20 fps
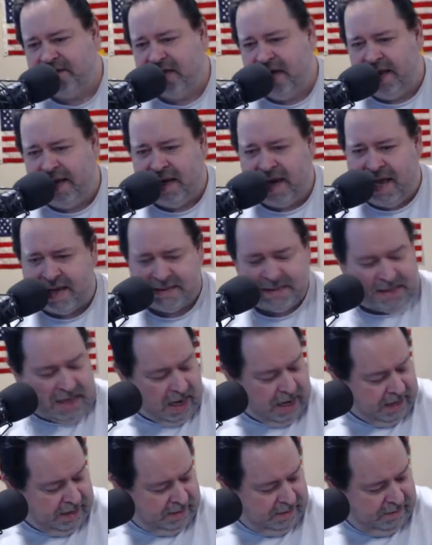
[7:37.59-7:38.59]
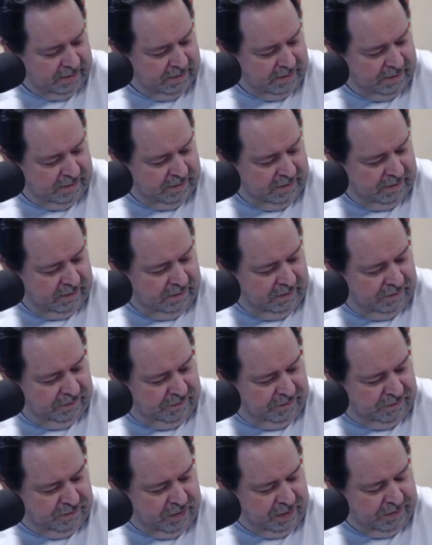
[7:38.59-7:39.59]
late last night
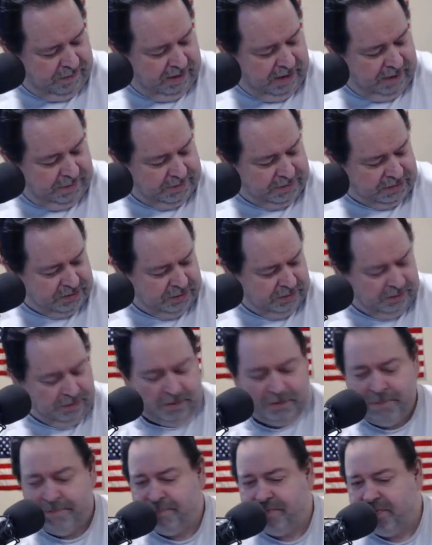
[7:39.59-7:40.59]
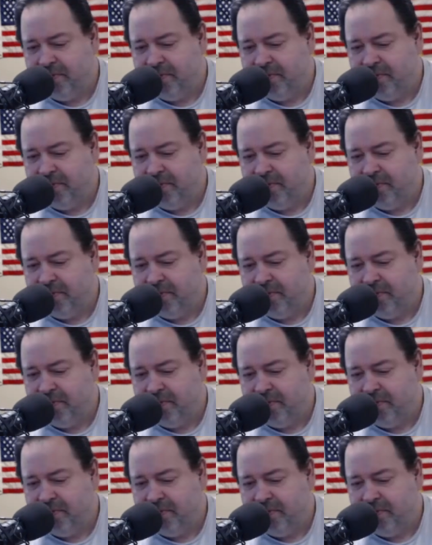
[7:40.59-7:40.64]
from Emma Suter.